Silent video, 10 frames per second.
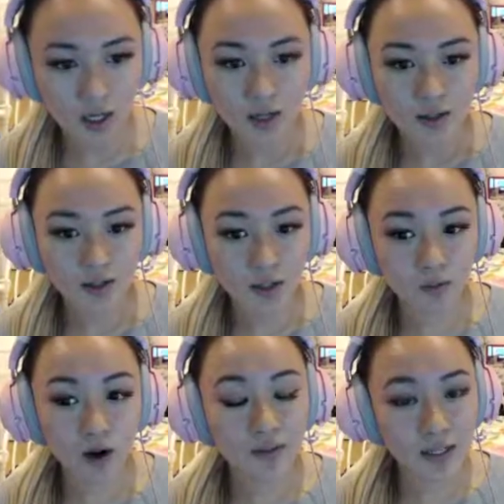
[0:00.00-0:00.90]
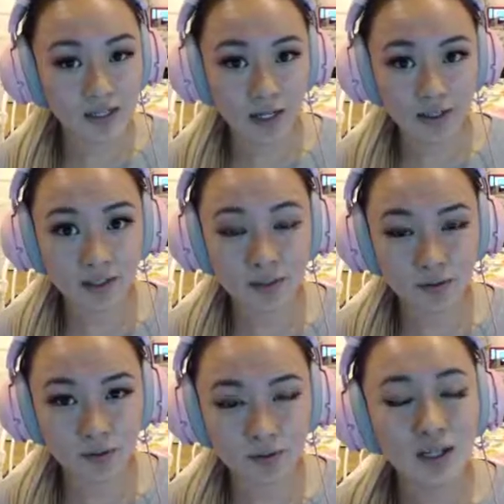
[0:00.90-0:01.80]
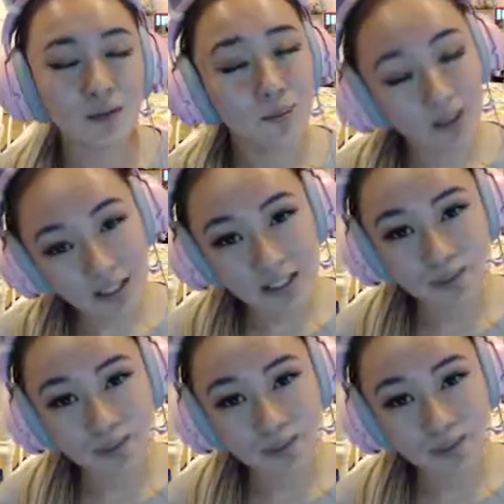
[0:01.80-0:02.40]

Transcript: So on the attendance form, please,